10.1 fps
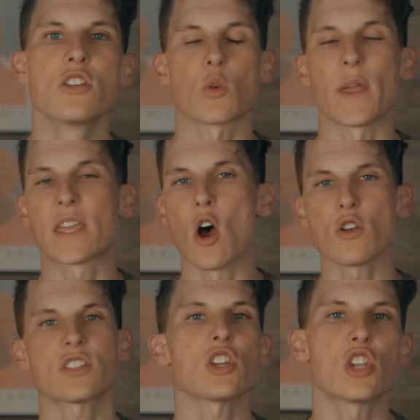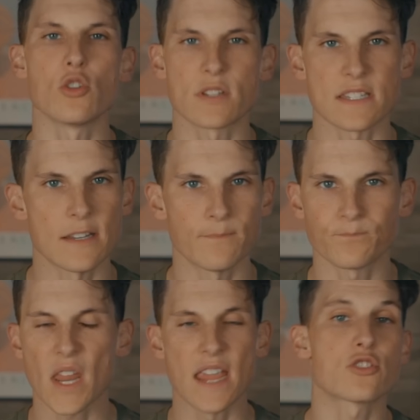So he goes to Houston,
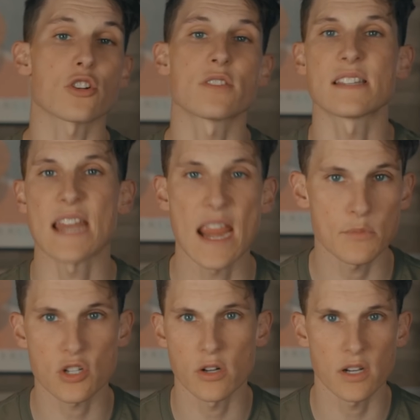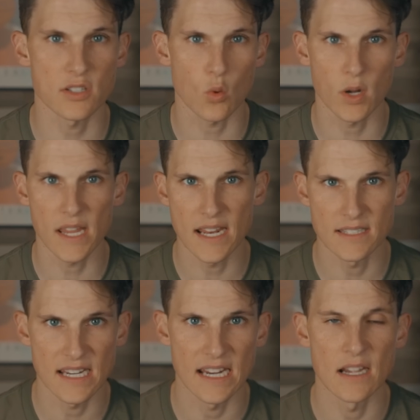injures his hamstring in
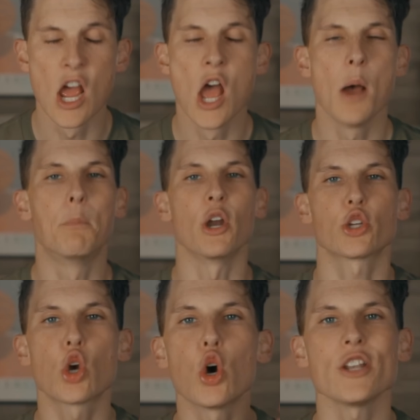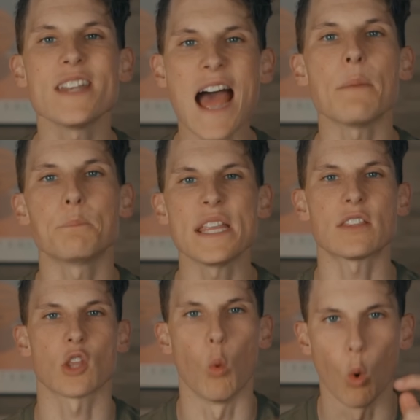2018, but could not beat
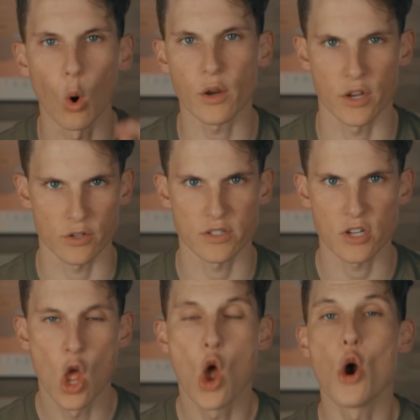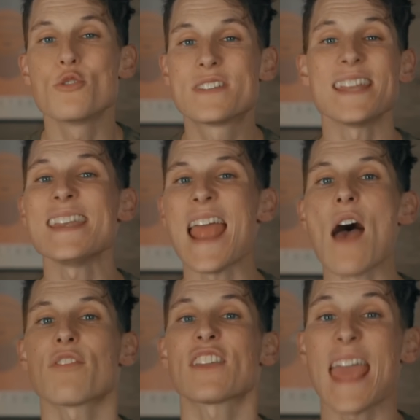the Warriors, who didn't
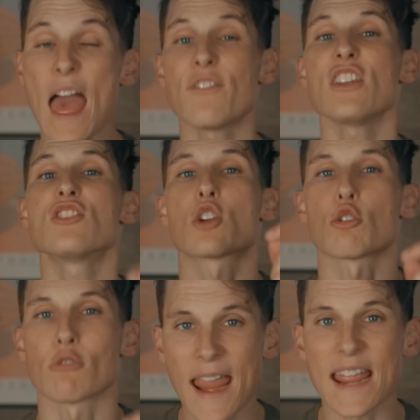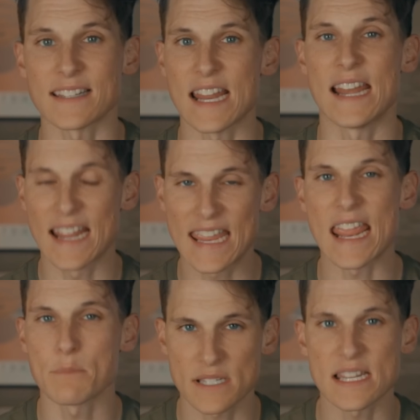have Kevin Durant in a
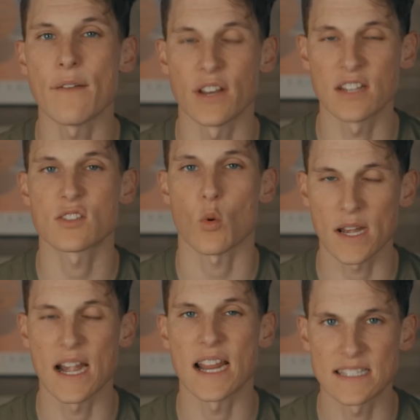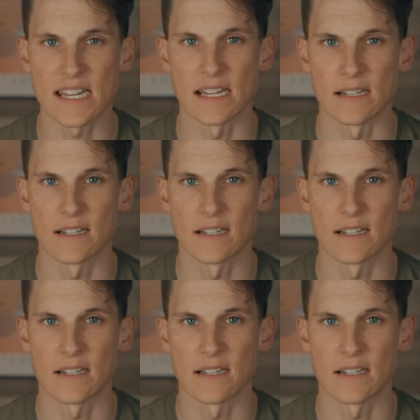Game 7 in 2019.